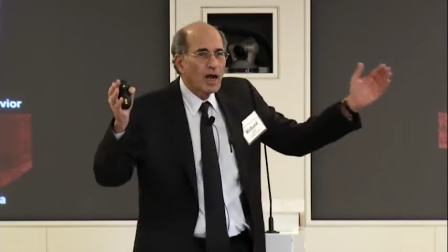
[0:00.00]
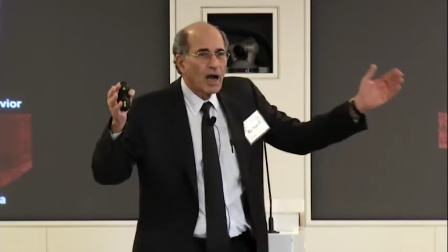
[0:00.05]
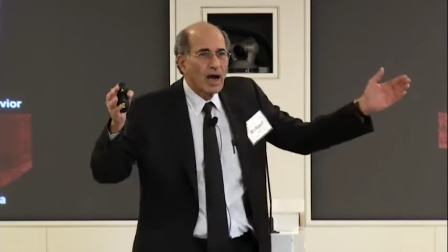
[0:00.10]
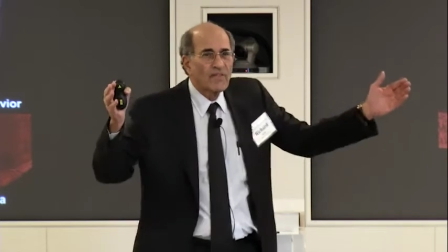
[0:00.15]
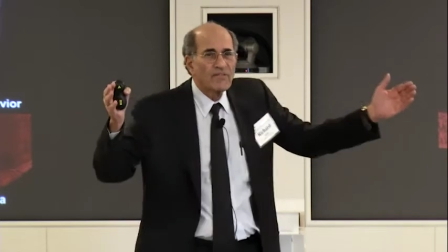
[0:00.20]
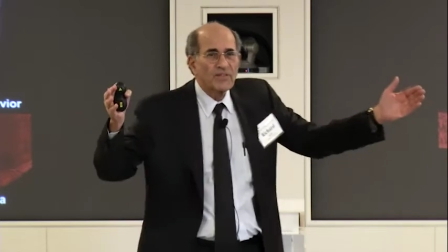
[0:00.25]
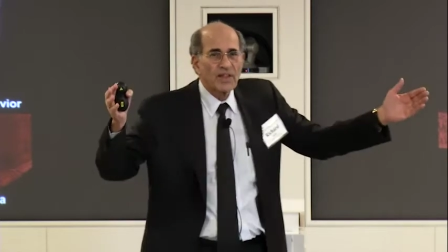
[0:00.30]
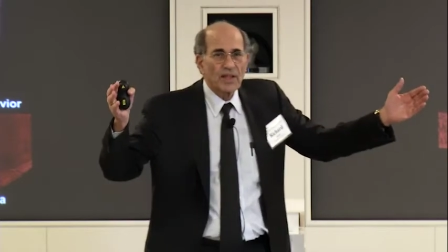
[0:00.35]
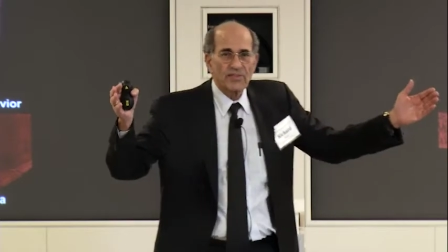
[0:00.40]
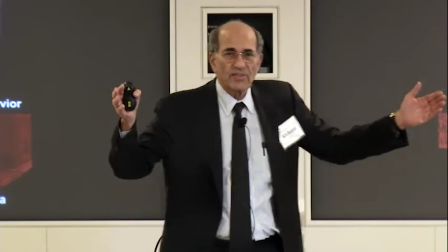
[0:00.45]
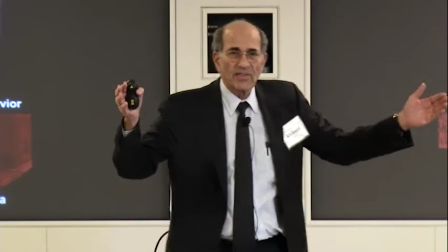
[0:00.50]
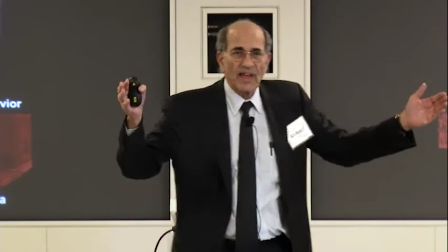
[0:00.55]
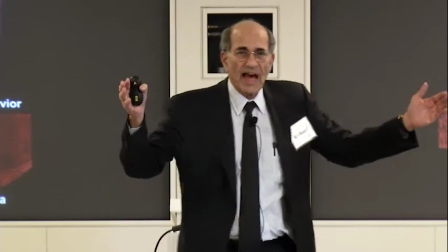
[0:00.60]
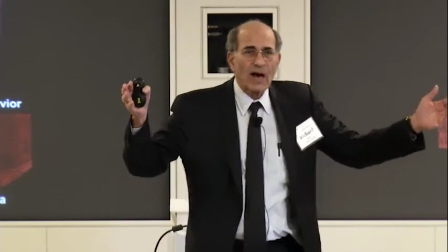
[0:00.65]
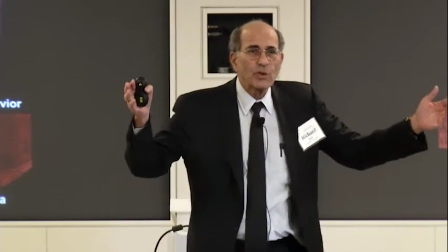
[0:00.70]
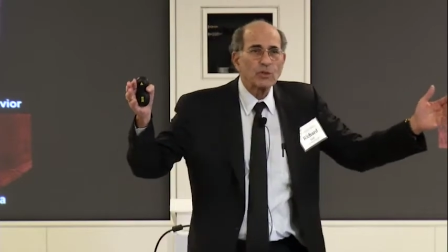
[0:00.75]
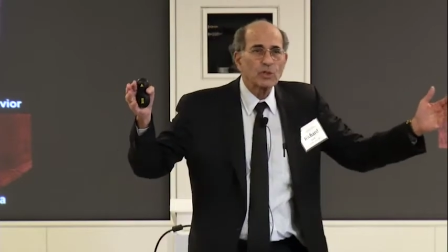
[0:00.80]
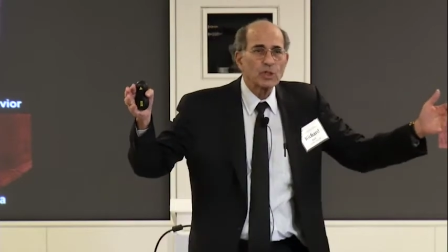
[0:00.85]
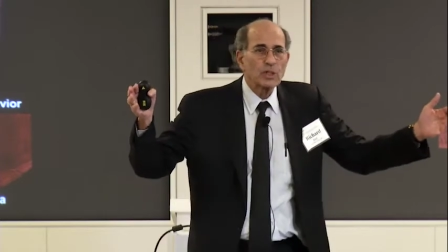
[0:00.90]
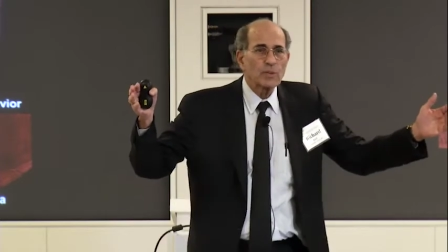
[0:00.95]
of the
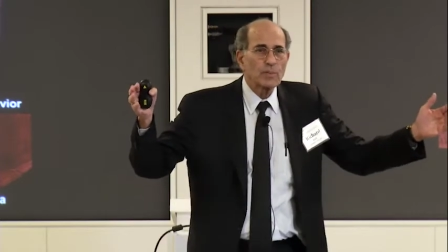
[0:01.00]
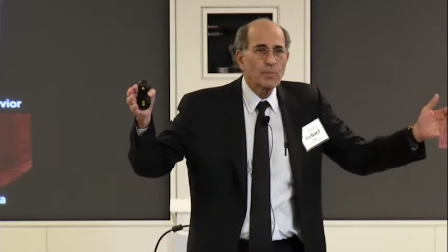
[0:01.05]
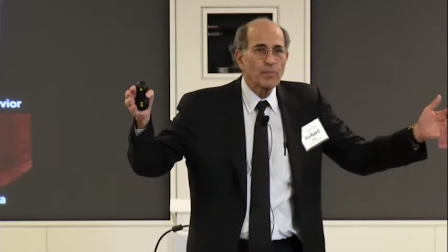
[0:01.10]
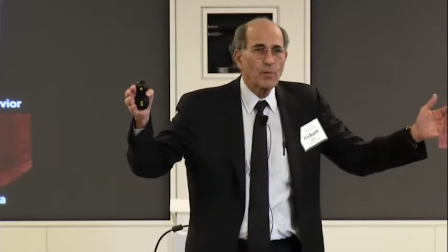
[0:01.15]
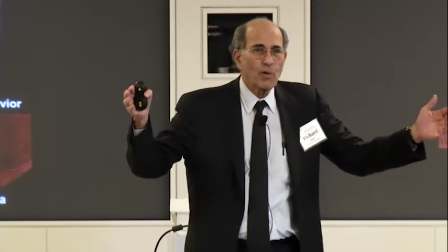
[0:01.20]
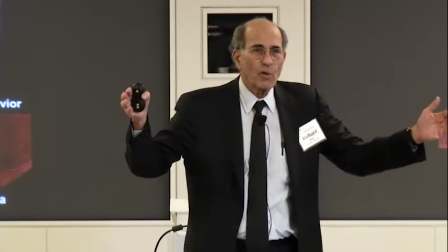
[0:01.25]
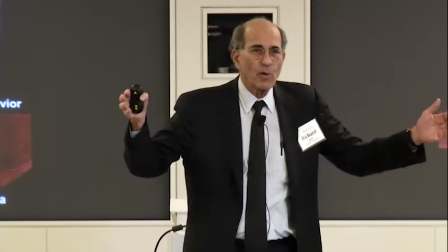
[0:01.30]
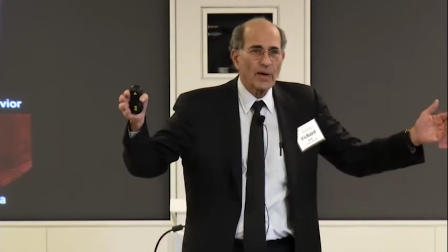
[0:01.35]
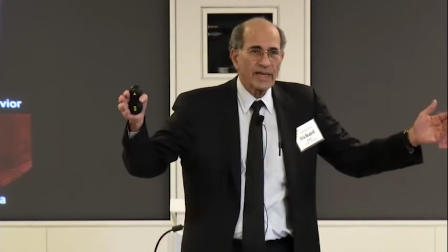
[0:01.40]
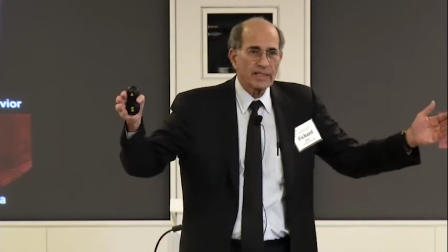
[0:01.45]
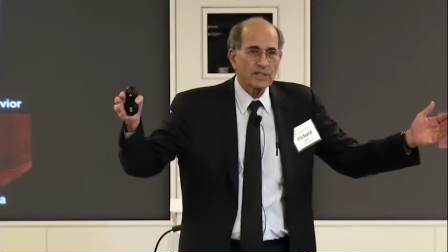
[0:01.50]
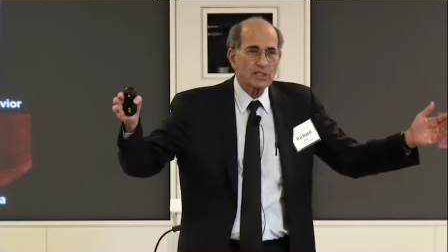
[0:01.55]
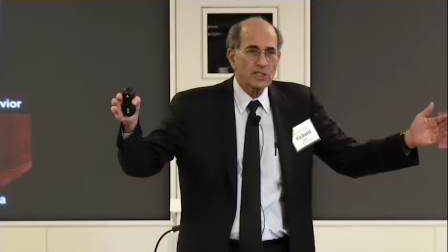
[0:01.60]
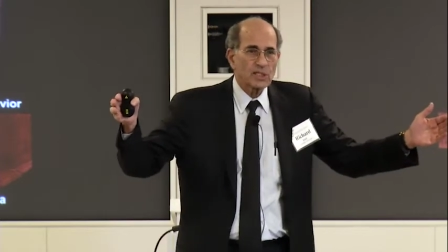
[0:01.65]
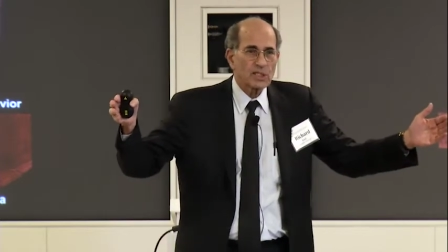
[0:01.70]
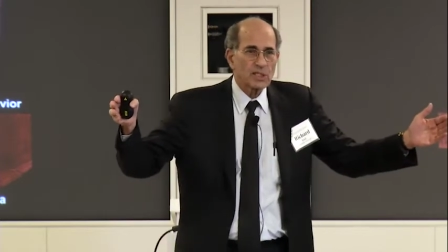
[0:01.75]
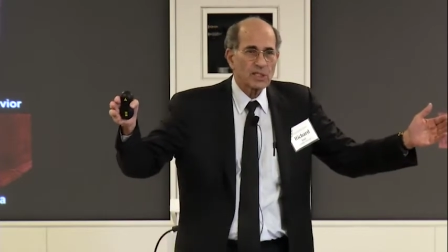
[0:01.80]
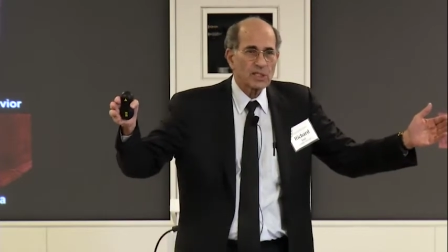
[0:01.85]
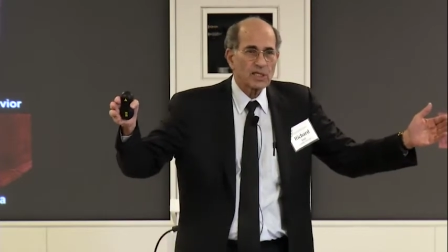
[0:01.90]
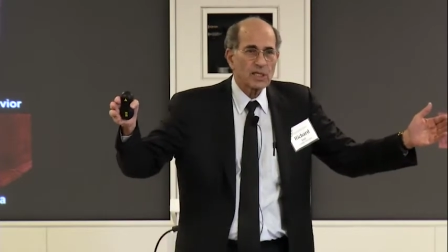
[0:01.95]
thousand
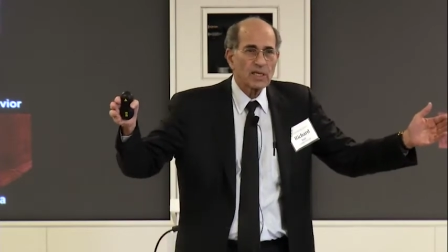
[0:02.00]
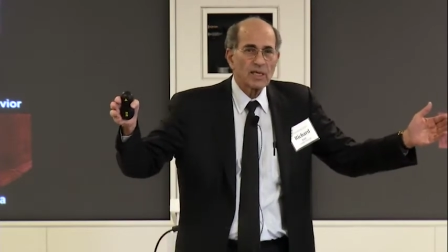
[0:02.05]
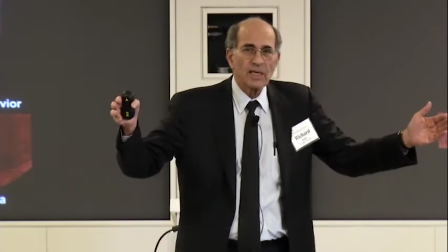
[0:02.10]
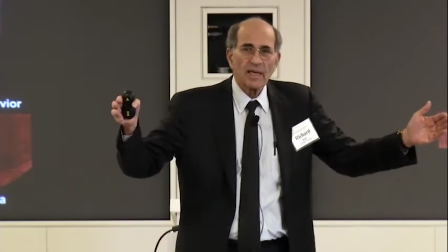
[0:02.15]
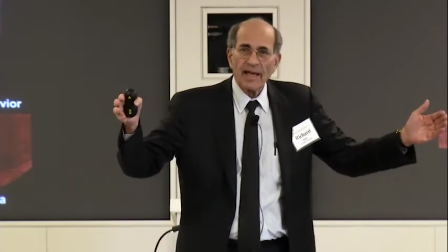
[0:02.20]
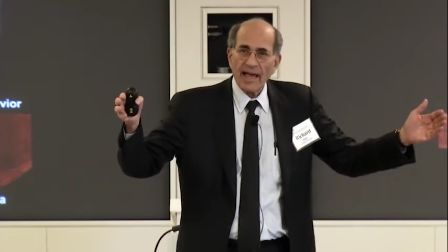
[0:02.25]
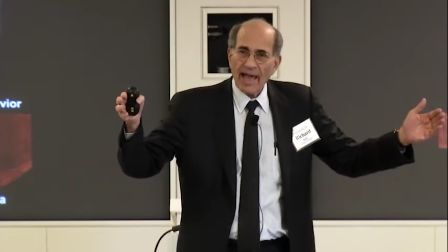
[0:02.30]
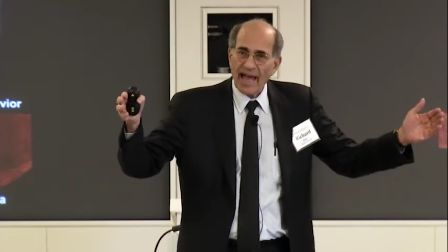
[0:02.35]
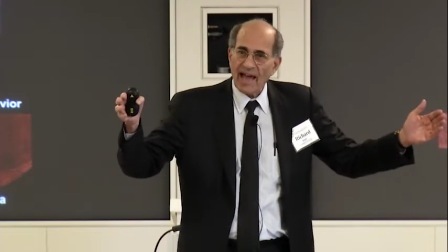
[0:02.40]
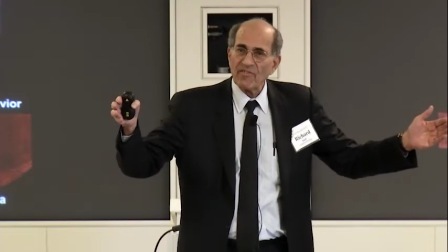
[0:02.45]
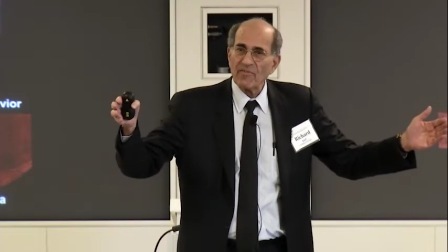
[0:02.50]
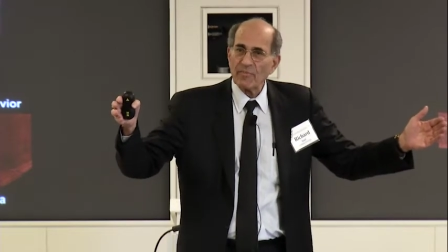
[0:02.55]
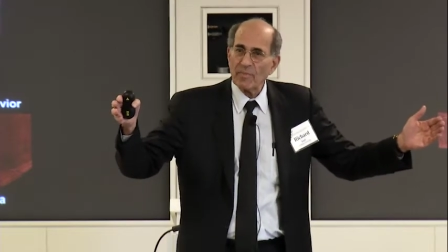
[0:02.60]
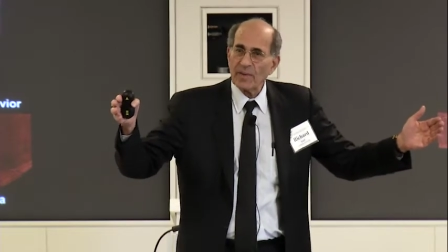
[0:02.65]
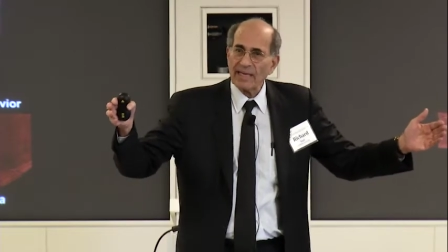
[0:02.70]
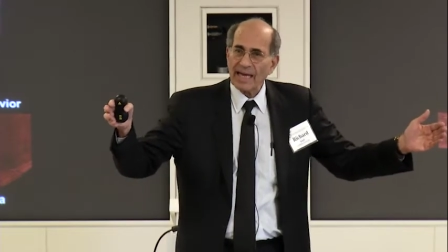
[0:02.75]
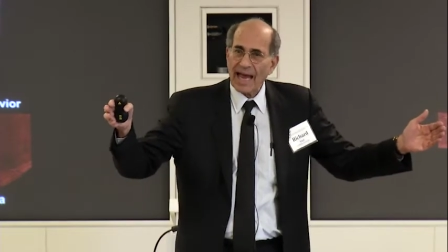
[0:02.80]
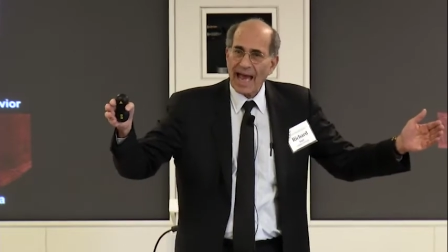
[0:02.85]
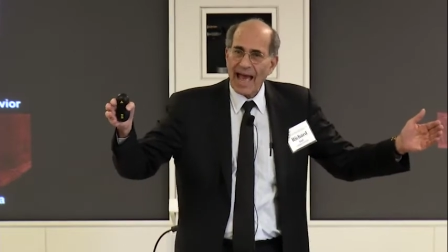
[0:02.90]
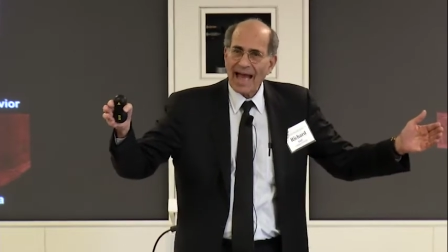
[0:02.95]
points have
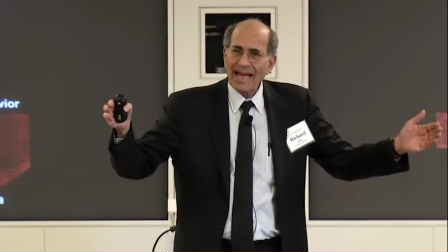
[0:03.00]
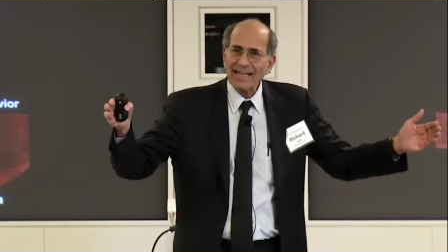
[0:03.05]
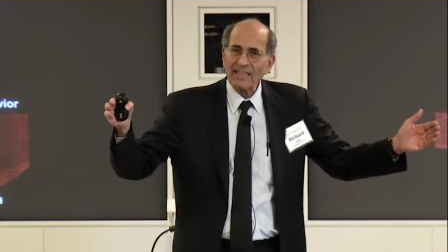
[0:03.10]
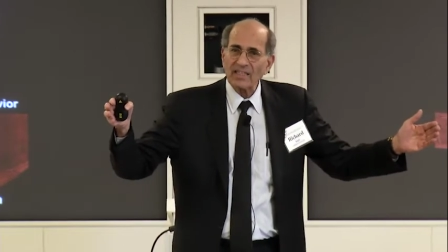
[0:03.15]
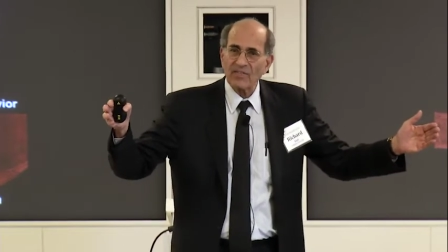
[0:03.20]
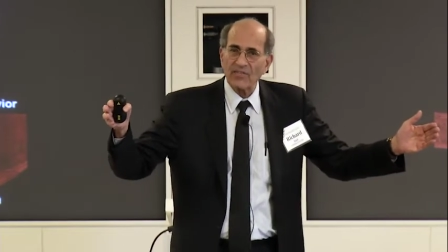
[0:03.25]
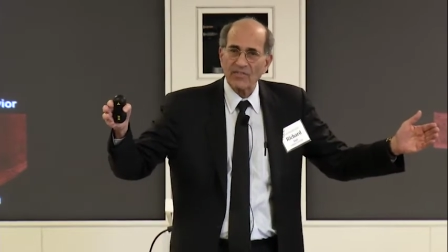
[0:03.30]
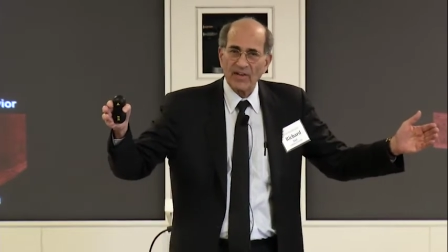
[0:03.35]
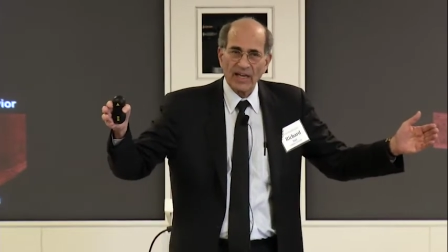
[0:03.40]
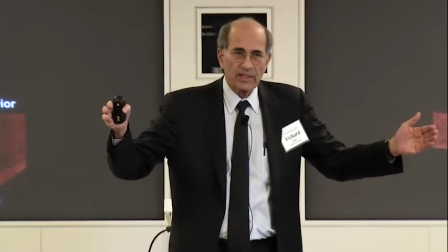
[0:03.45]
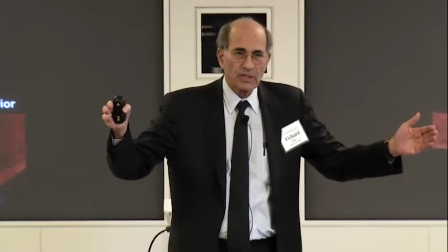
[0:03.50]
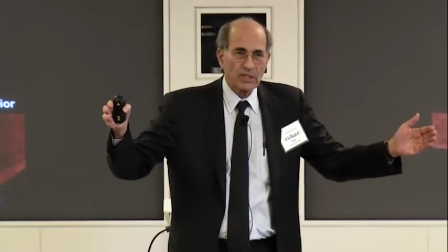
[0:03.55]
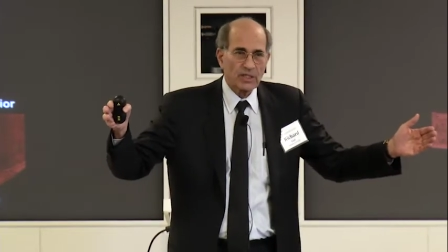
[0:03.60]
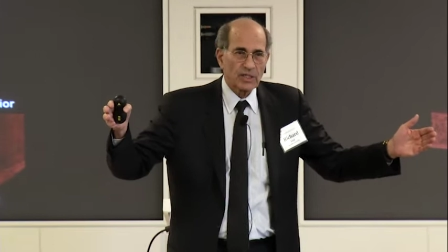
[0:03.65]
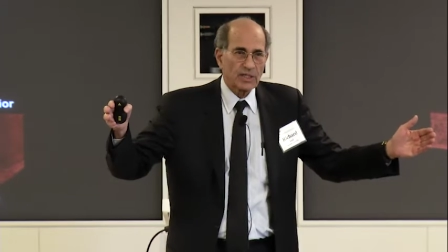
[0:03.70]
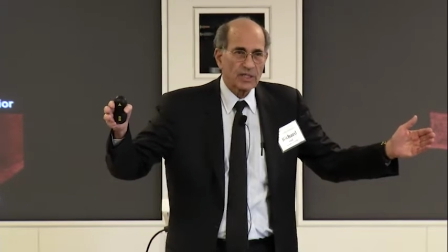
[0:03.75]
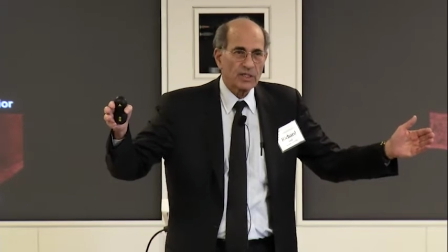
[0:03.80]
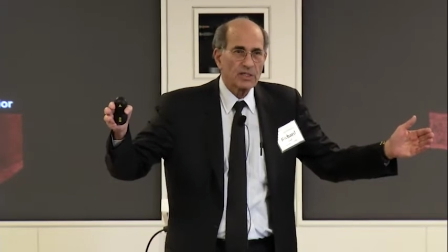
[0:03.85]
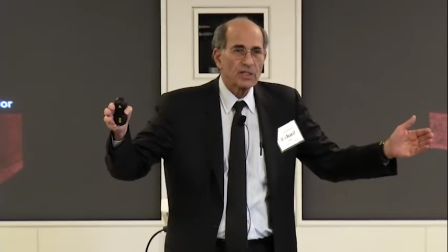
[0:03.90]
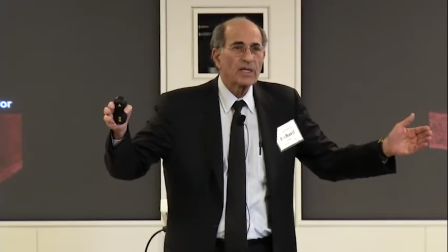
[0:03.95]
been
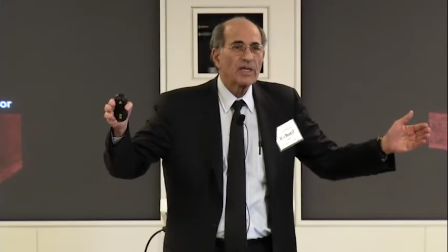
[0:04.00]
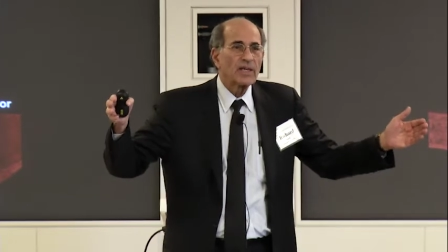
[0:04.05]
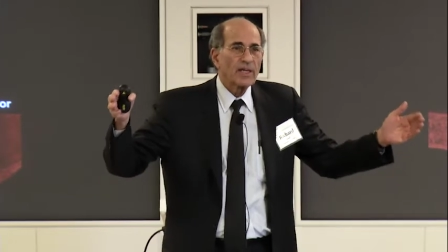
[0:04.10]
activated,